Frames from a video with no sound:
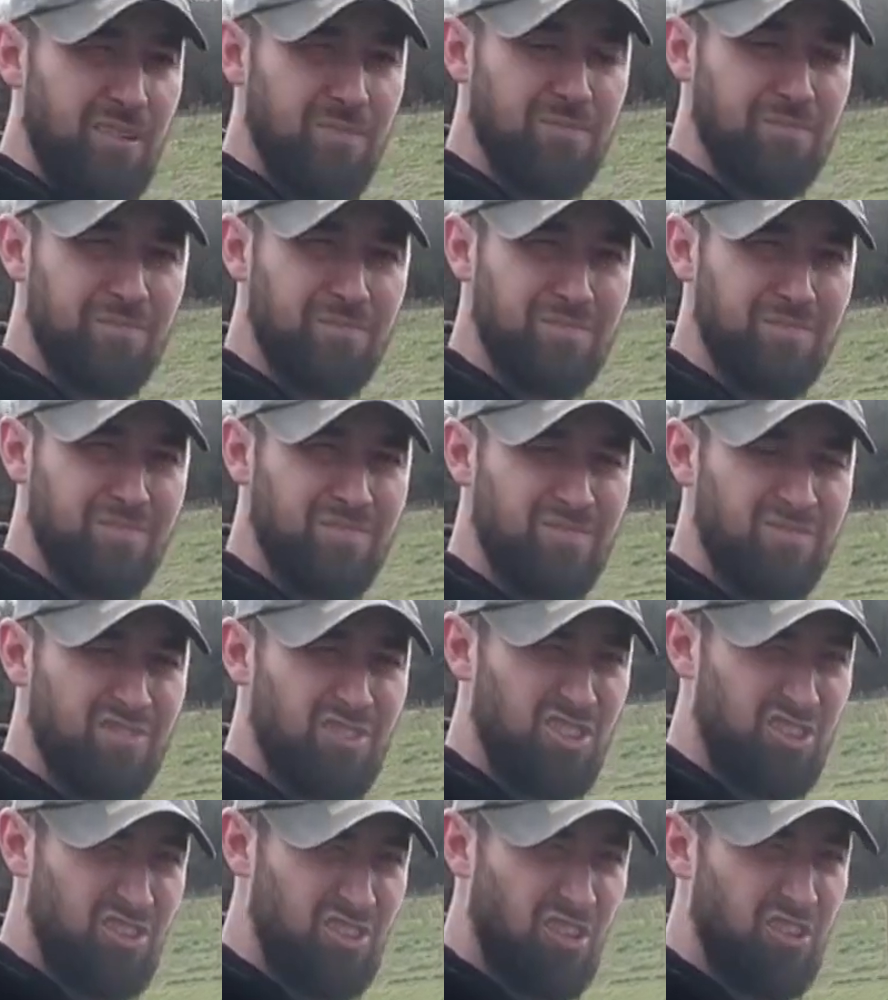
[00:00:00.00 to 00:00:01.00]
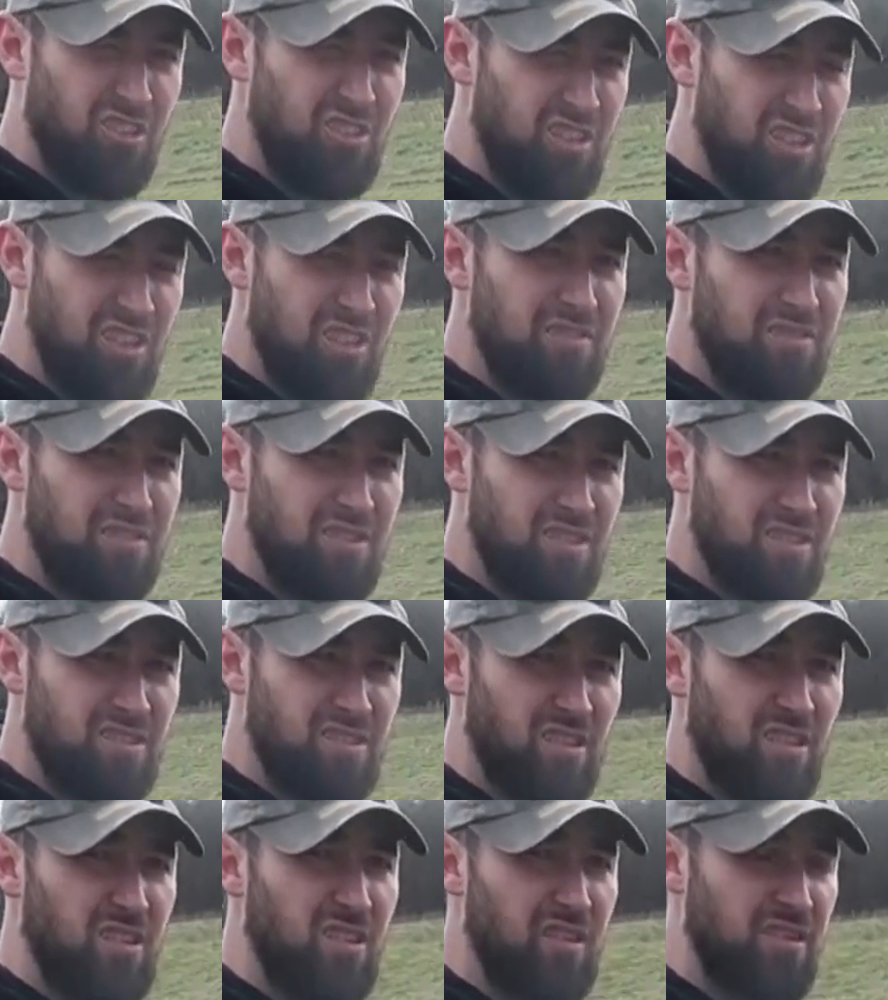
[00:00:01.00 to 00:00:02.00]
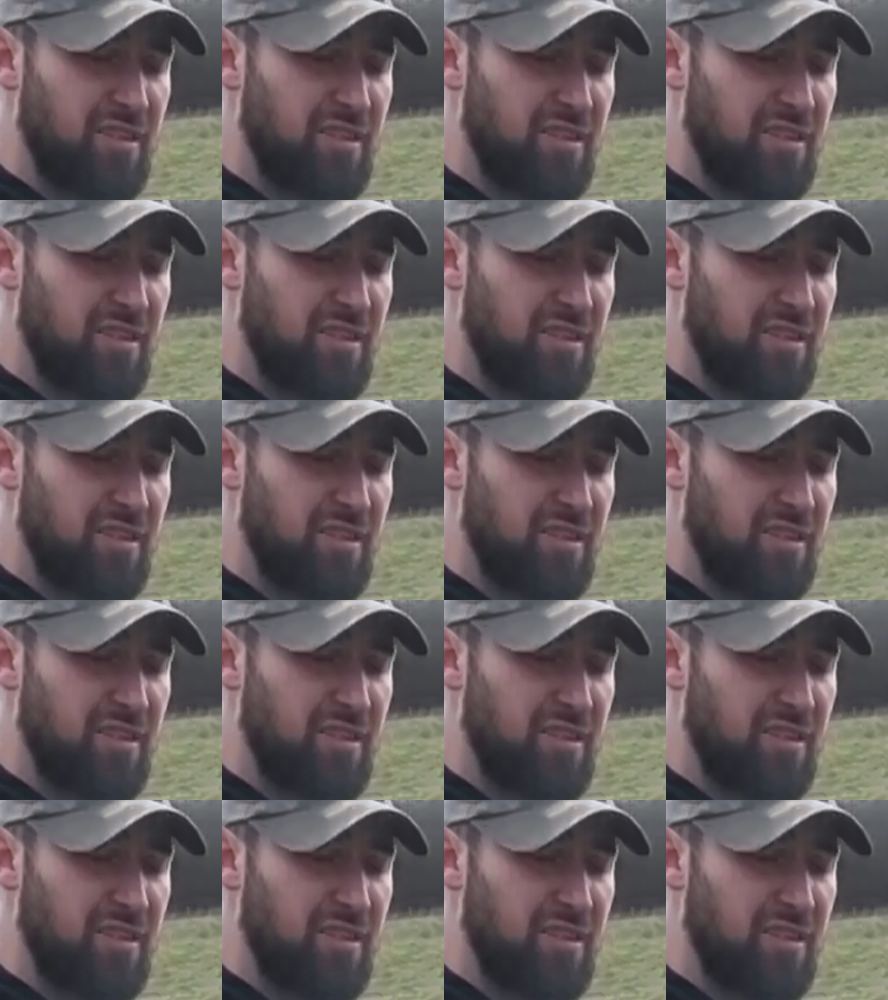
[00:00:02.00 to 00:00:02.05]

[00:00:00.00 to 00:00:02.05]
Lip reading: yeah. Just don't leave the soil